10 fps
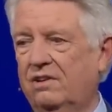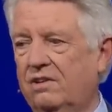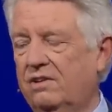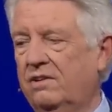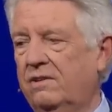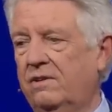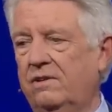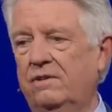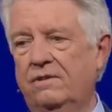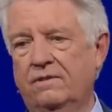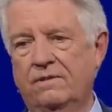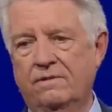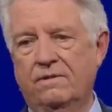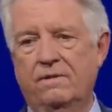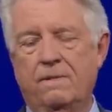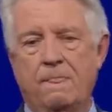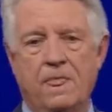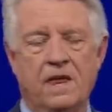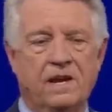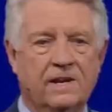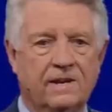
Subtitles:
(no one is talking)